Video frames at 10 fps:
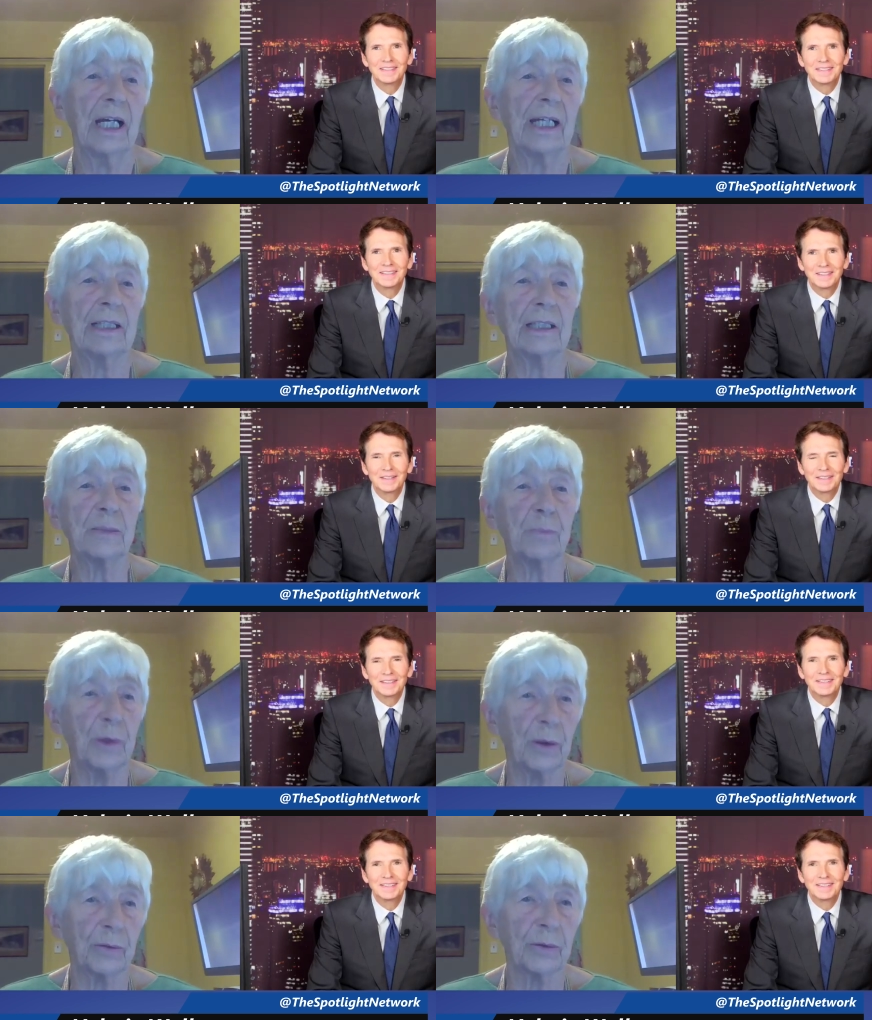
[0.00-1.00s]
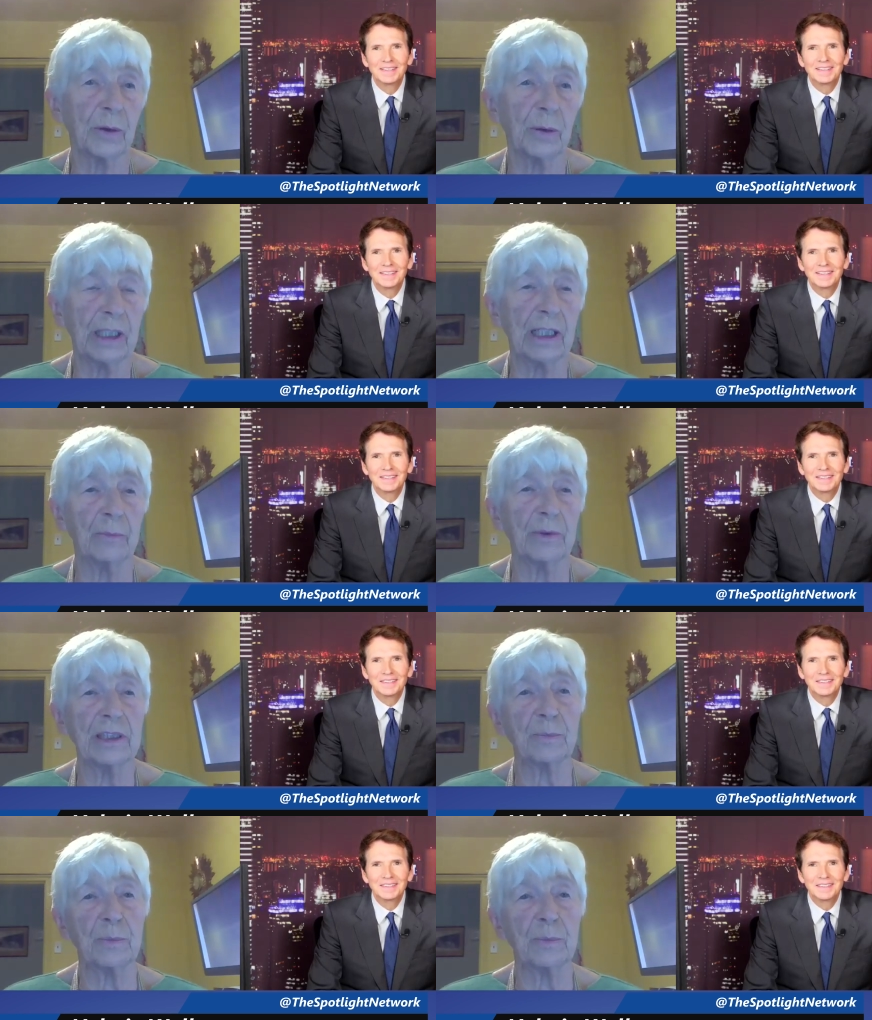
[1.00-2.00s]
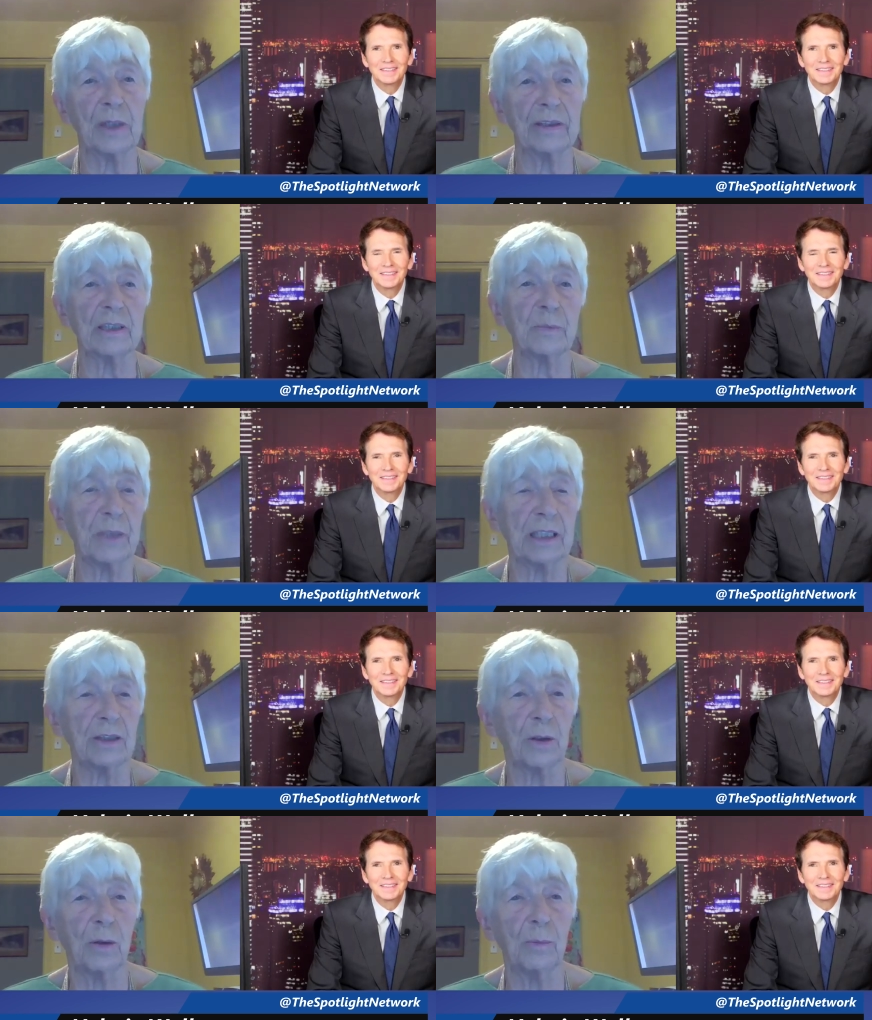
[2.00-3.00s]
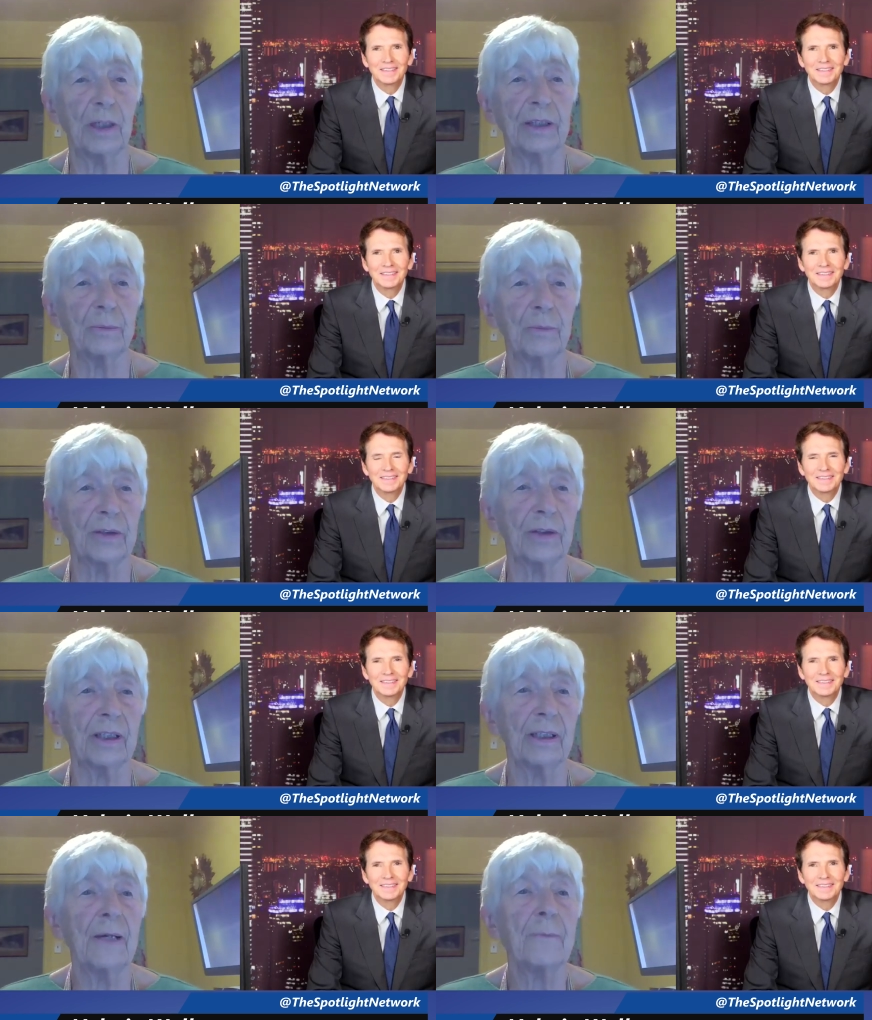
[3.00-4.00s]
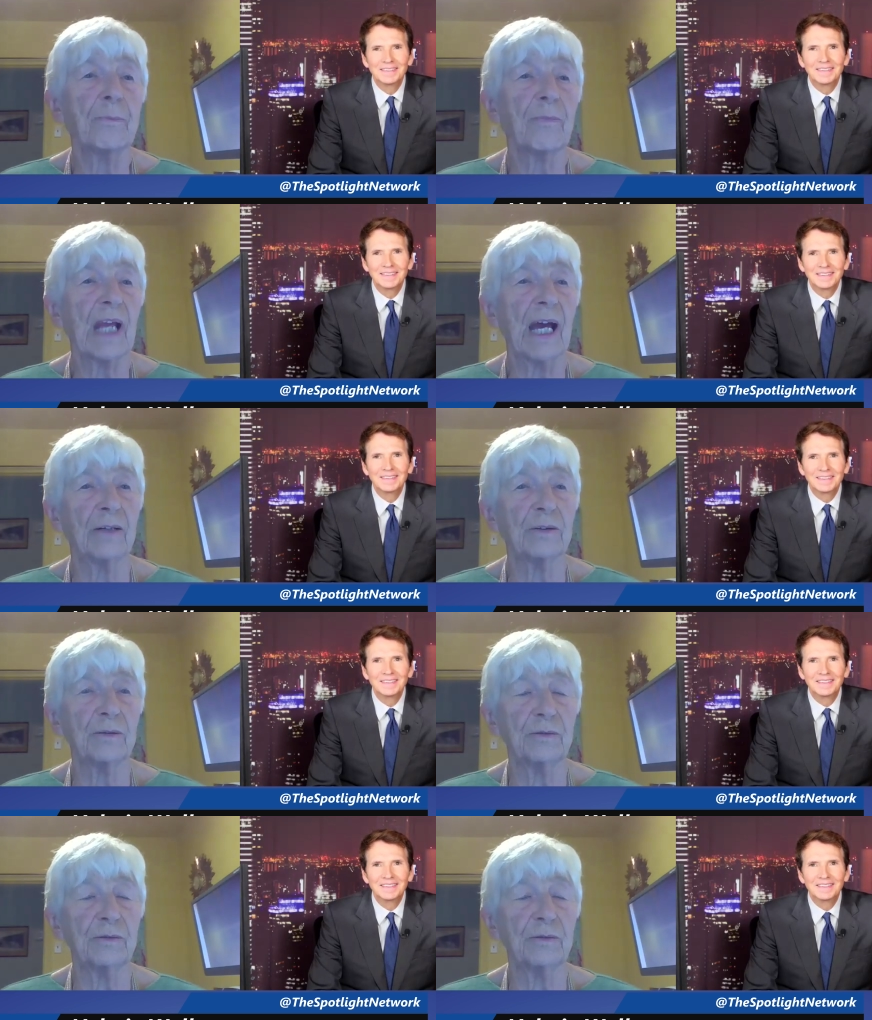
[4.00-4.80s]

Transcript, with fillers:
Speaker 1: Hedley's birth, growing up with his brothers, being taught by the mother how to